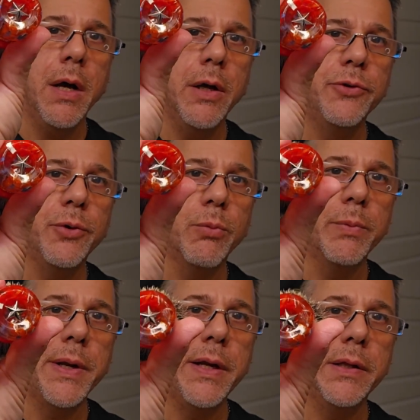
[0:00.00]
So
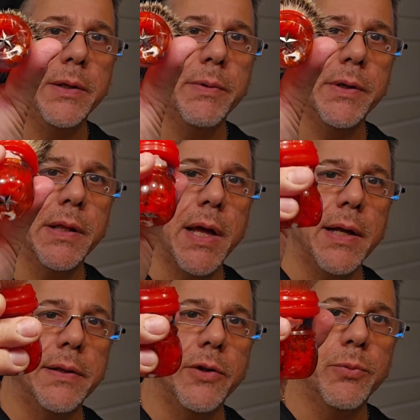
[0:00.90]
really, really
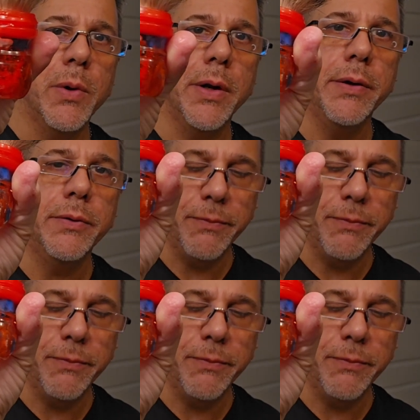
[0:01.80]
like this one.